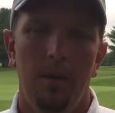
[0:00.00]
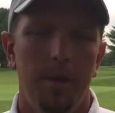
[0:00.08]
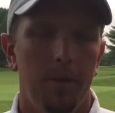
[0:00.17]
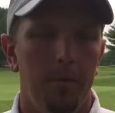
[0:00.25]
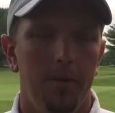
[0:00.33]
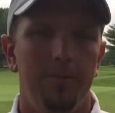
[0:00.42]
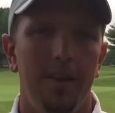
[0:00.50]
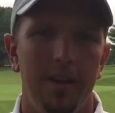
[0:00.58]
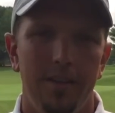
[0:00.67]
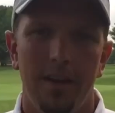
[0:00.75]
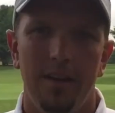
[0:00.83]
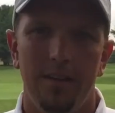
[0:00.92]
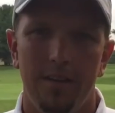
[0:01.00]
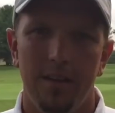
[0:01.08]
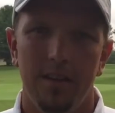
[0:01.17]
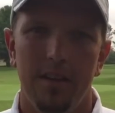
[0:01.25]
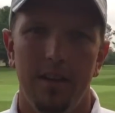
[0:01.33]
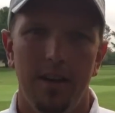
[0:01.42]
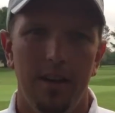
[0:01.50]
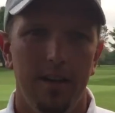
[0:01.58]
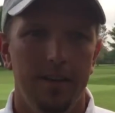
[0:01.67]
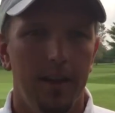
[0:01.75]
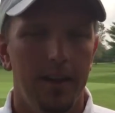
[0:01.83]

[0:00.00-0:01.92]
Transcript: Man, what a fantastic day